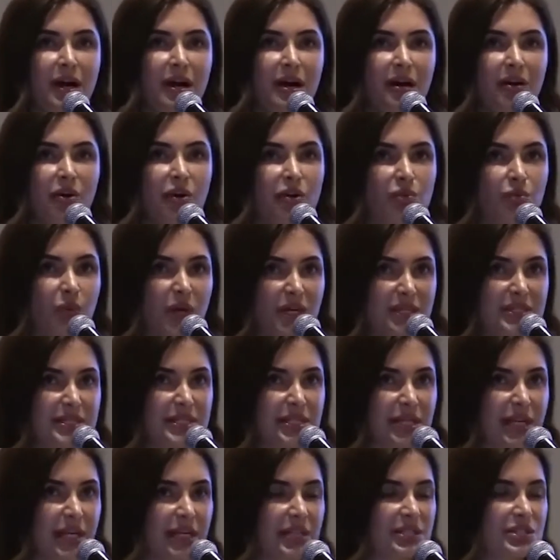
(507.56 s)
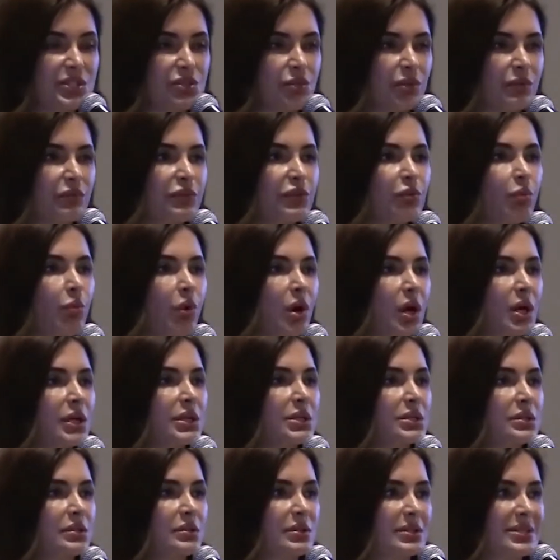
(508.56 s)
on one slide. So if you
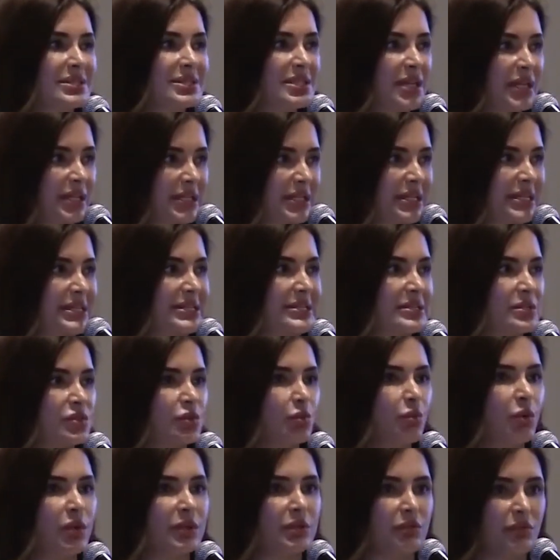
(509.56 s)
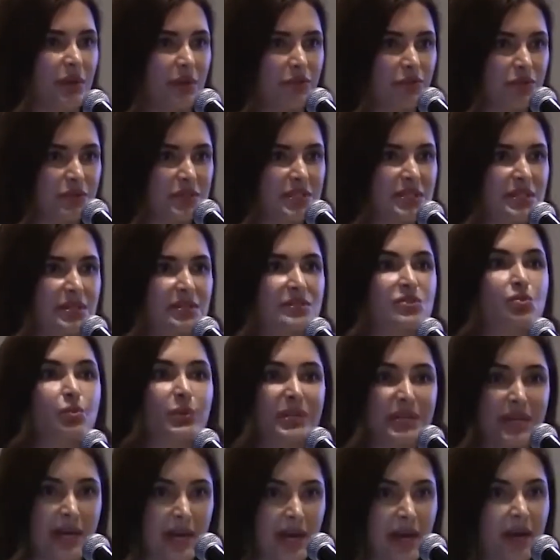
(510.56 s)
want the studies, you want the references,
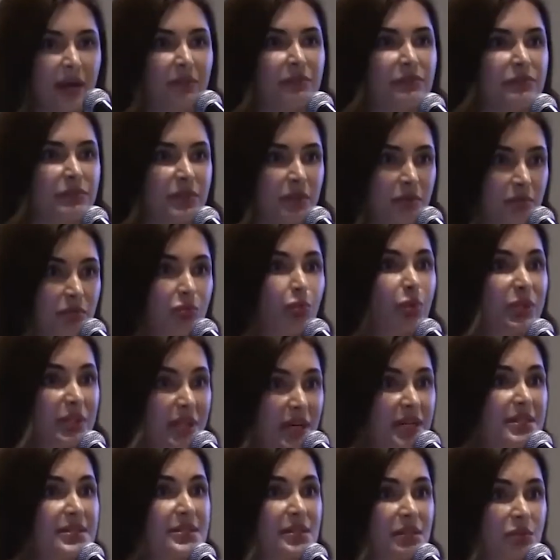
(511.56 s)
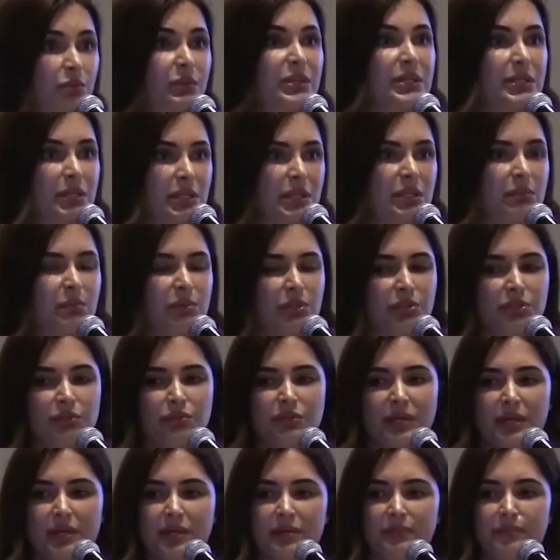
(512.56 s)
we have them with us and we can email
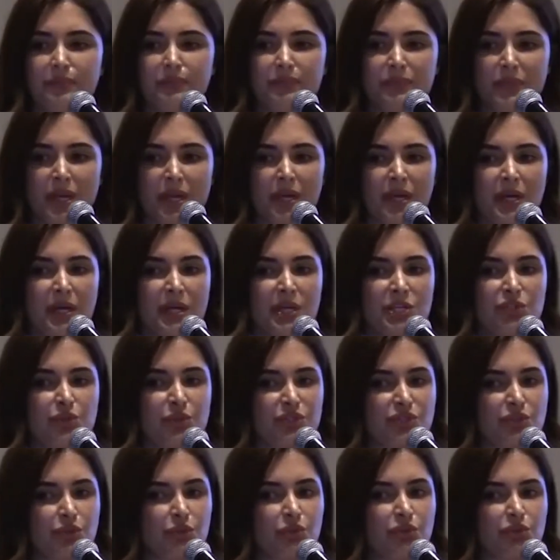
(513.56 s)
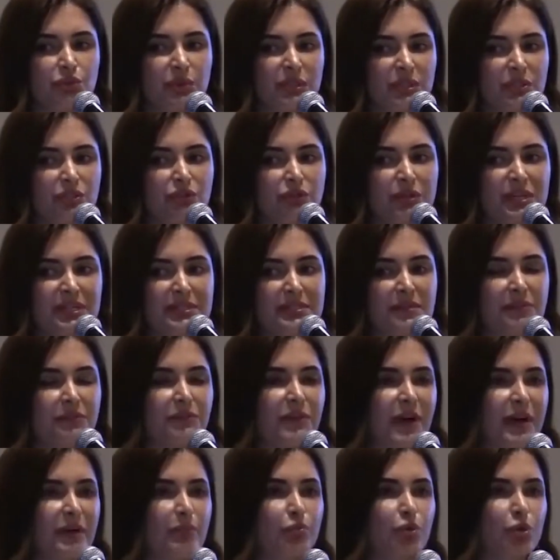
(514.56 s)
you that. So it's going to increase the
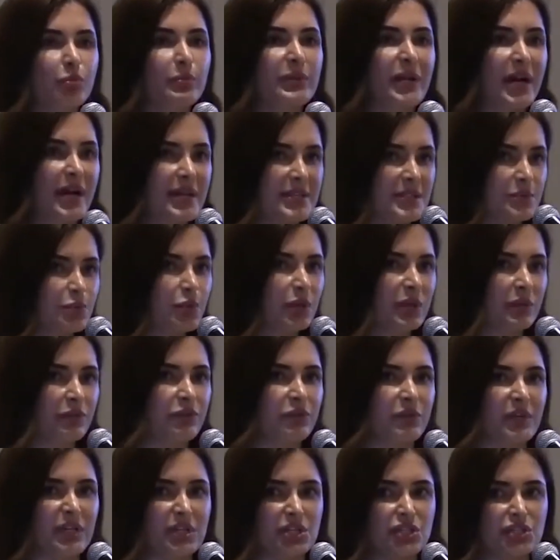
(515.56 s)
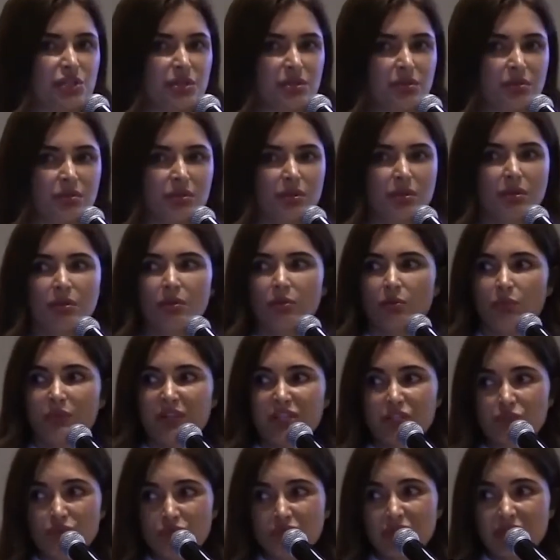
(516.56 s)
fibroblast proliferation.
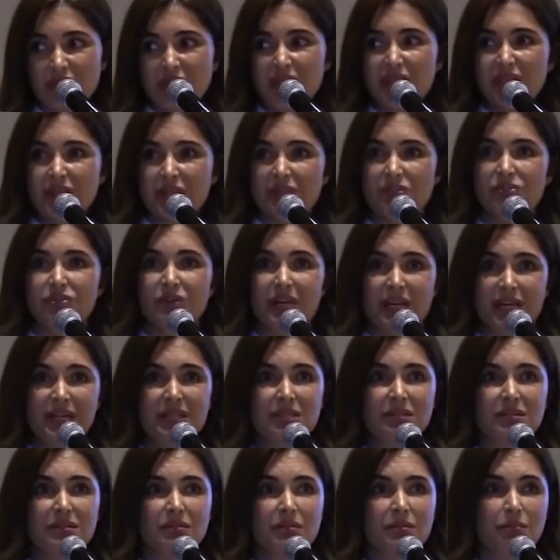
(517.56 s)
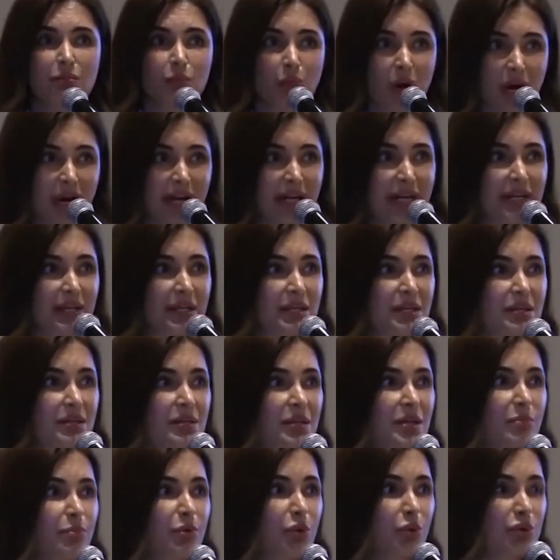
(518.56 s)
We do need it, right?
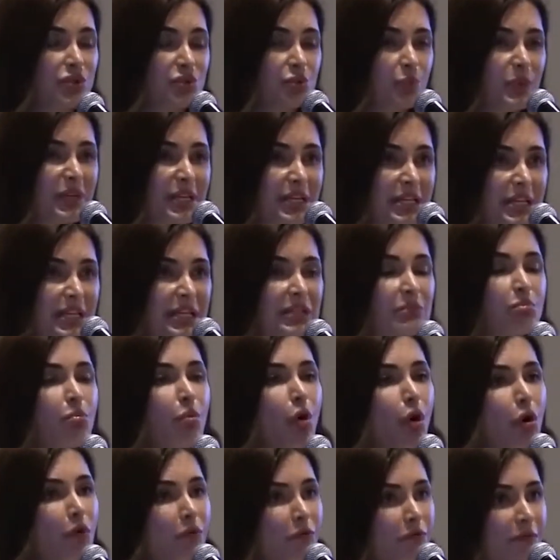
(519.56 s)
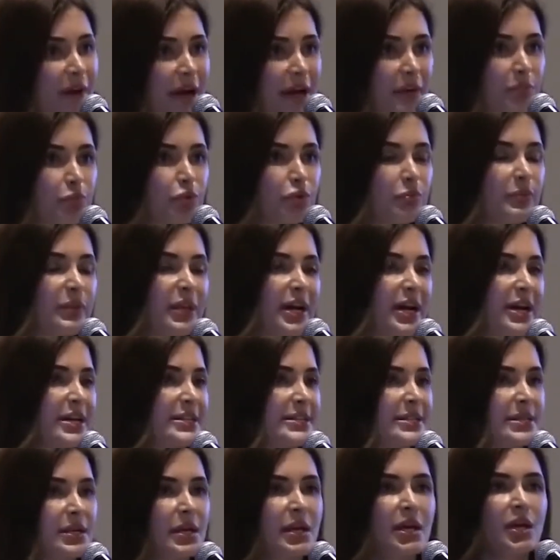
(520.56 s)
Why? Because we need more
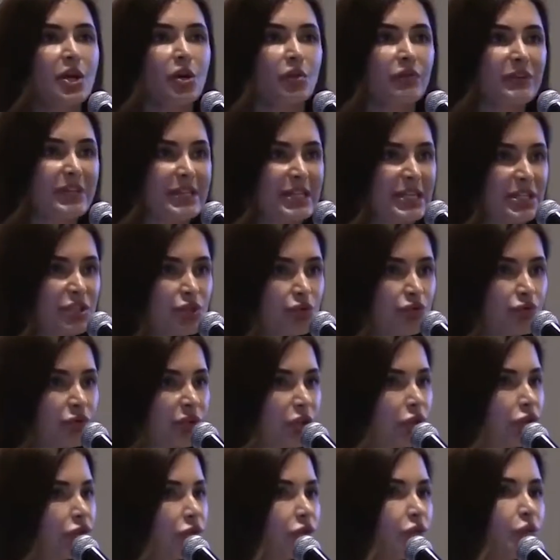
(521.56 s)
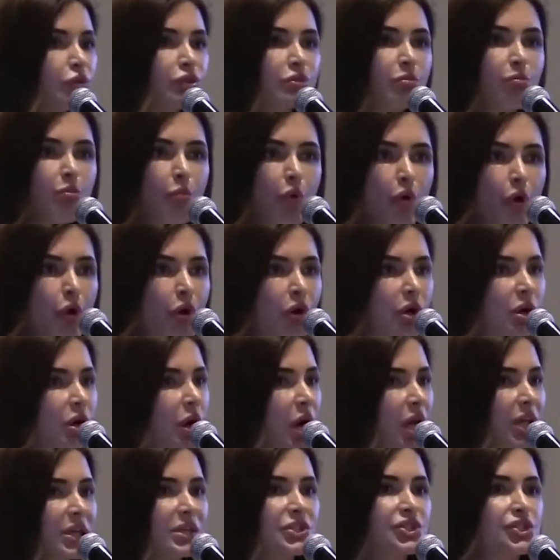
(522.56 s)
fibroblasts. We need to recruit more
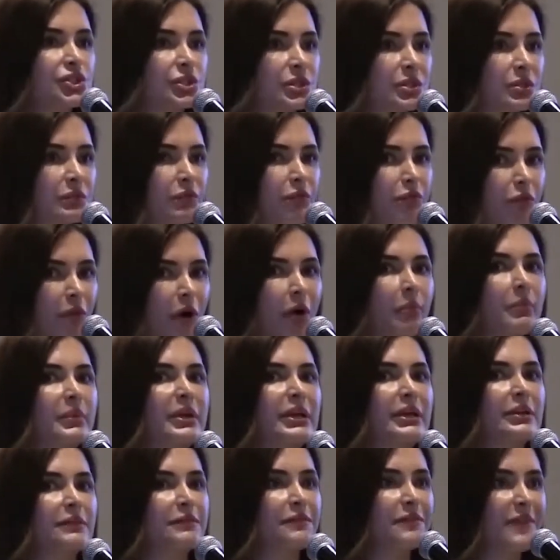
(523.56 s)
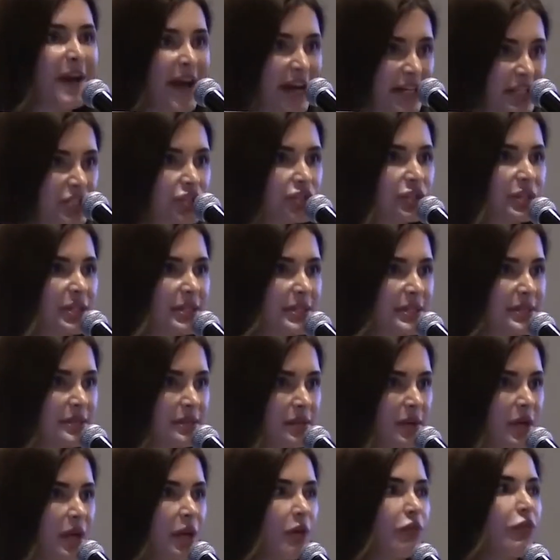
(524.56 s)
collagen-forming factories
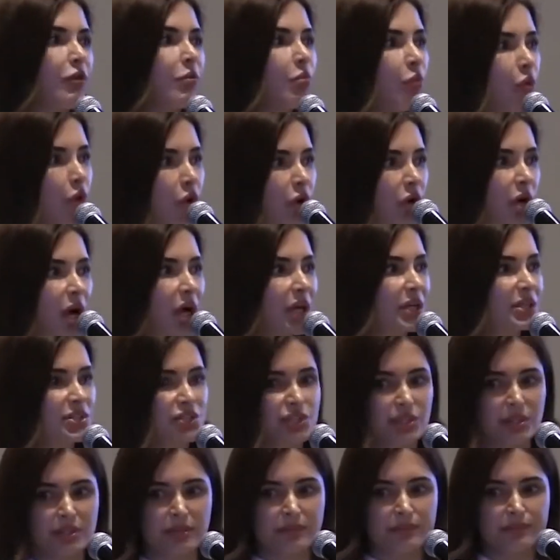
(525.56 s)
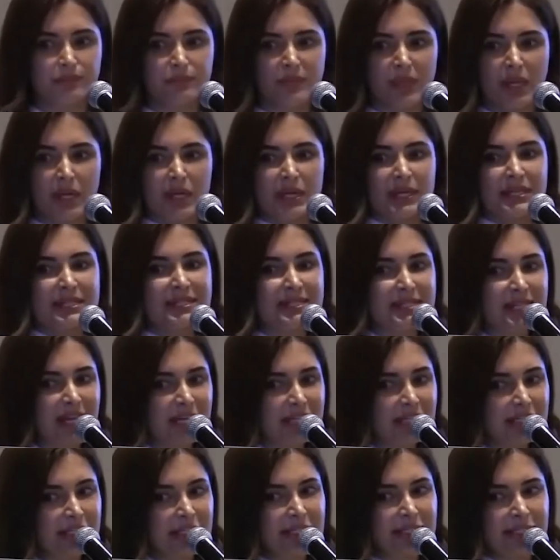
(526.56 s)
for more collagen.
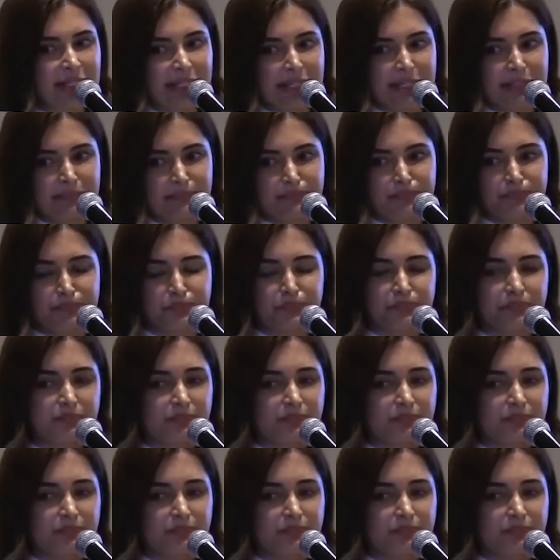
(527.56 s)
Secondly,